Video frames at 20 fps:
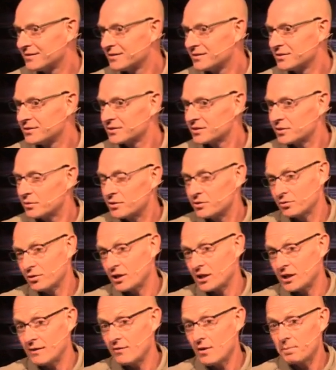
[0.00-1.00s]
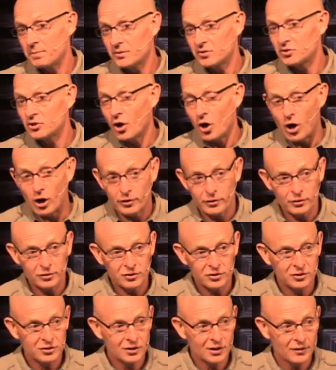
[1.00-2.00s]
So he's going to give up his
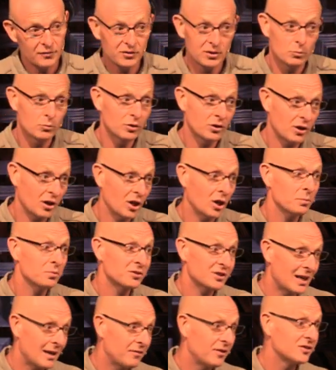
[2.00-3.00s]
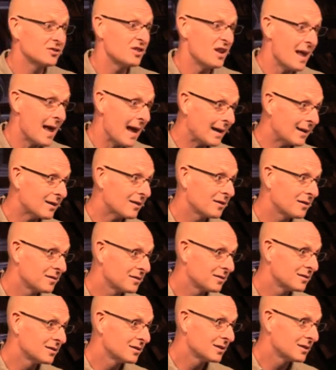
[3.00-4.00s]
daughters if someone could help save his neck.
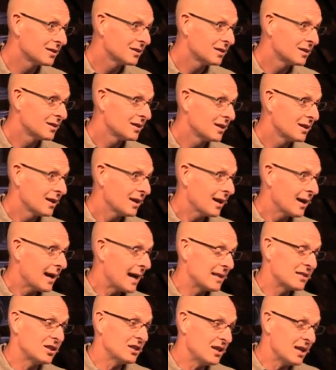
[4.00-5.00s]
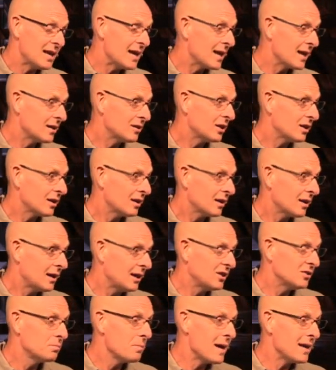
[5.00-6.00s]
At the end,
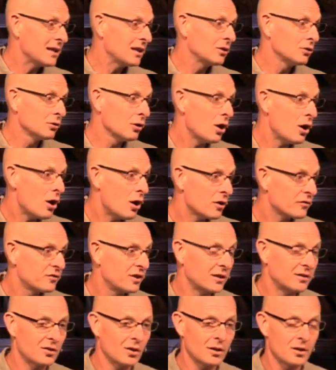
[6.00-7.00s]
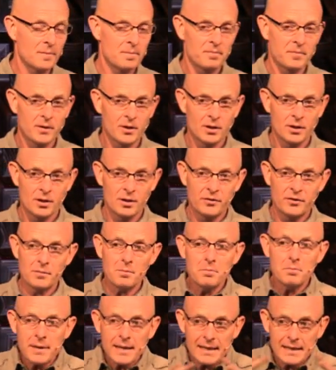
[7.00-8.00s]
he's making laws that the, the
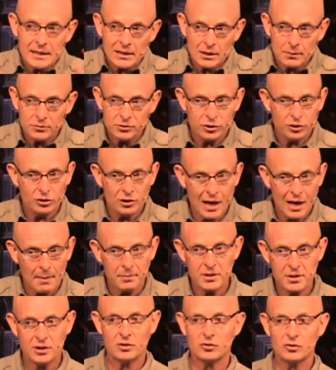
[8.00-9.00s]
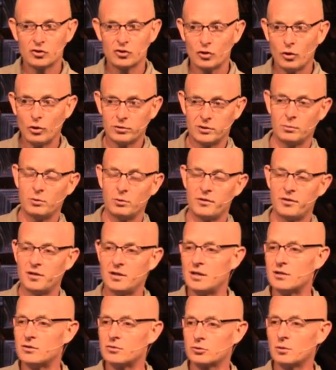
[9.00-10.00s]
mediums should not be consulted with in
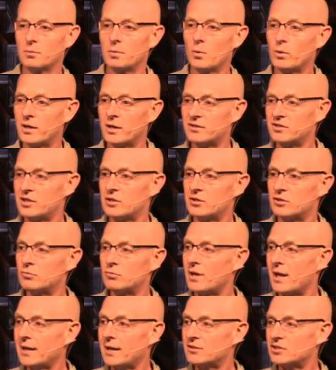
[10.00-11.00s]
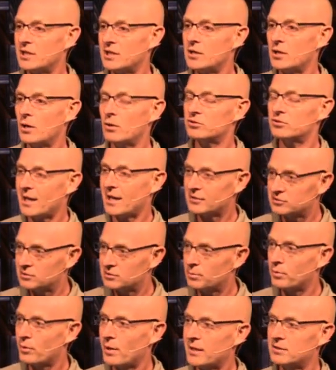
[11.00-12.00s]
Israel. But what does he do next? He goes and actually
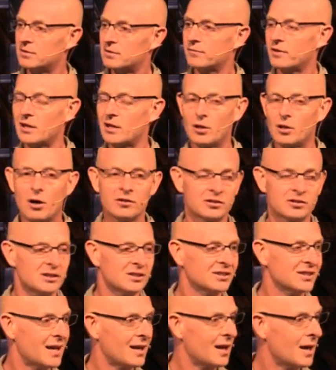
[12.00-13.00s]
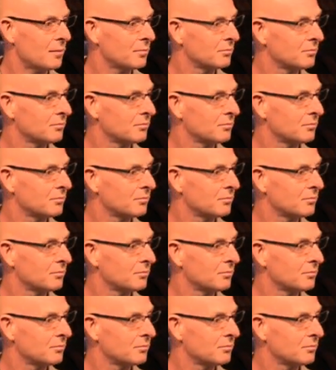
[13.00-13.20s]
breaks the very laws he set up.